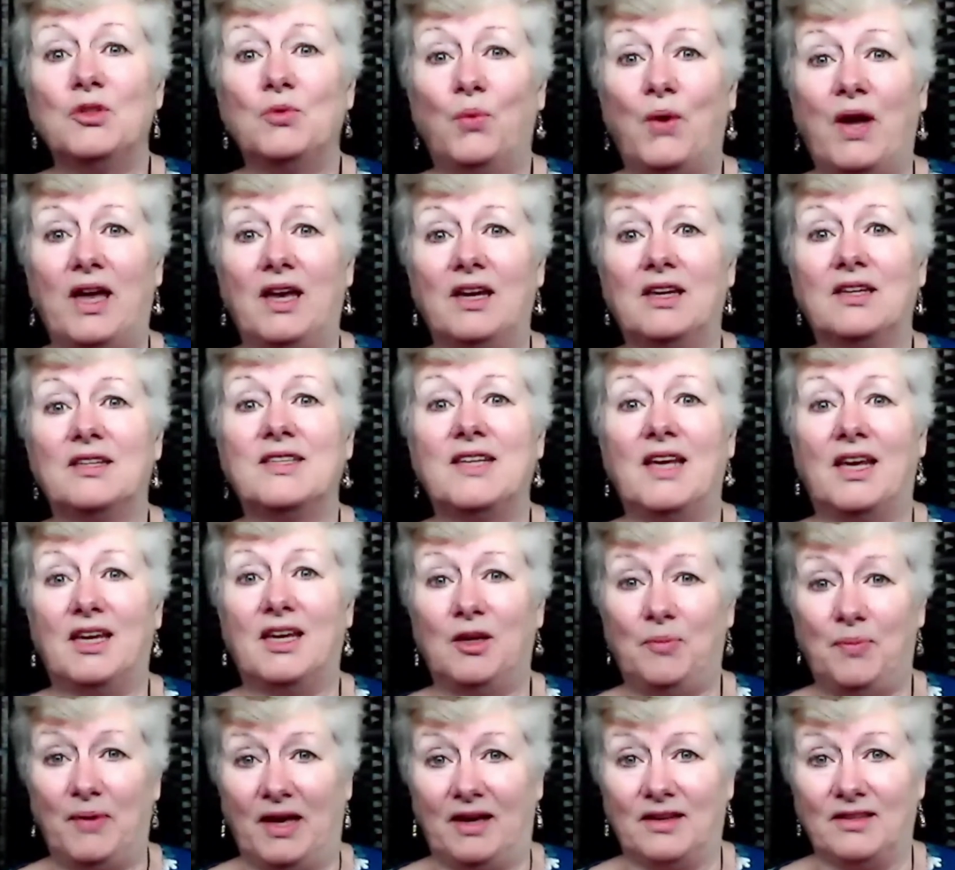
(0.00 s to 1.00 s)
Waite, said
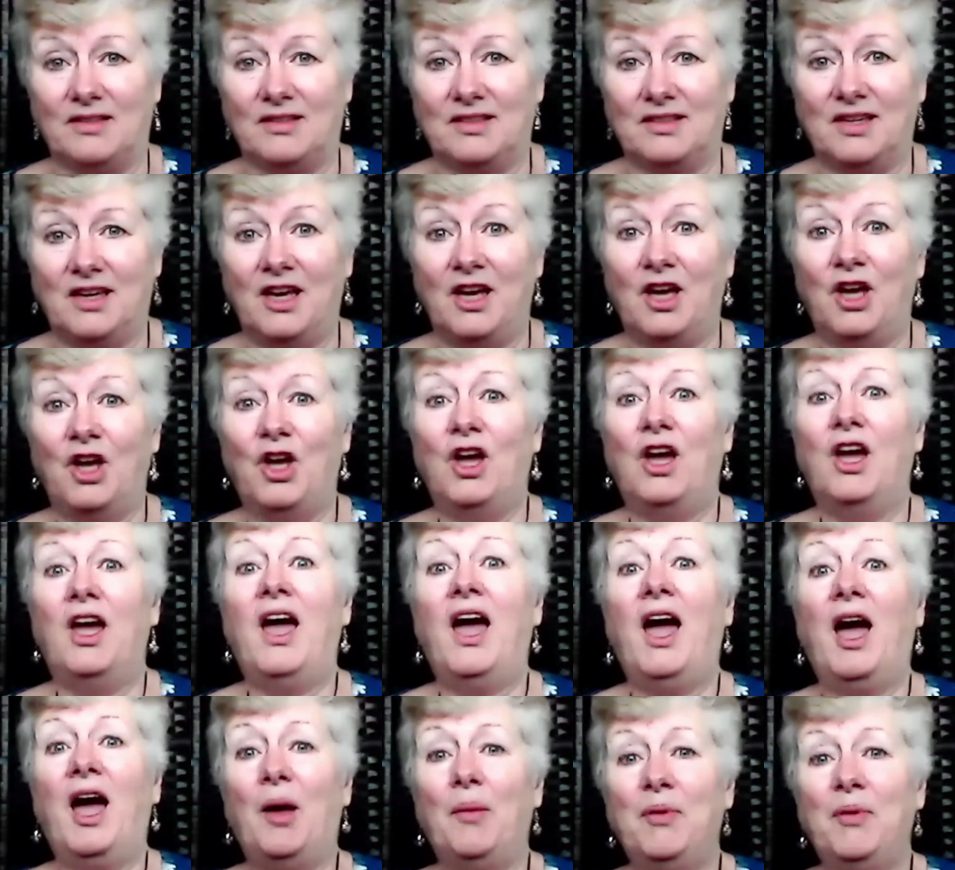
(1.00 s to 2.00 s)
it best:
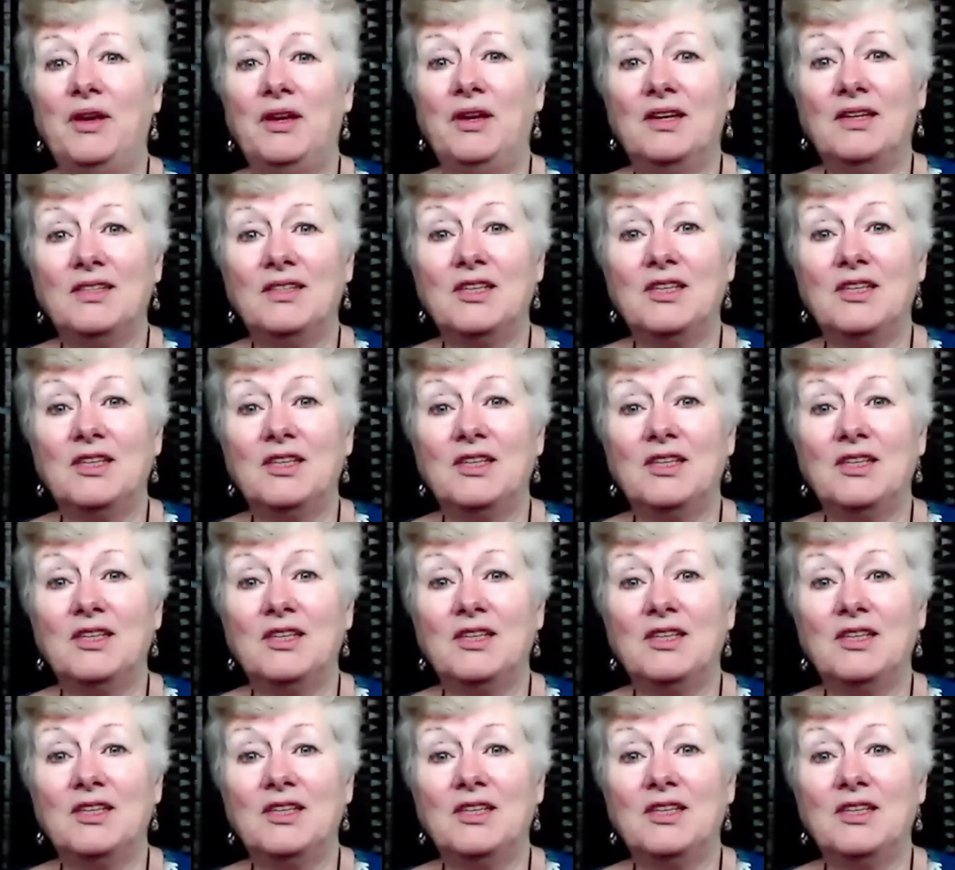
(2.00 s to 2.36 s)
happiness